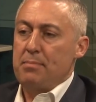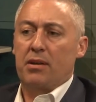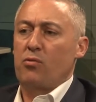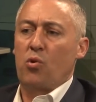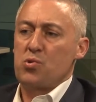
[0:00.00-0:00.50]
But
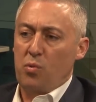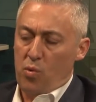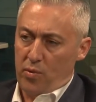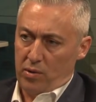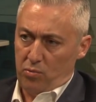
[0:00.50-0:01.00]
of course, we
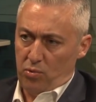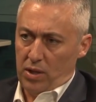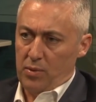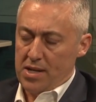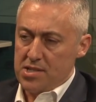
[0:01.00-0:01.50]
won't want,
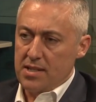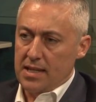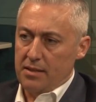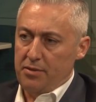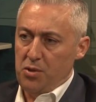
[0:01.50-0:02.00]
really want to see that
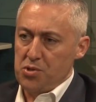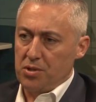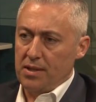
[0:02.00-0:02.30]
in the future.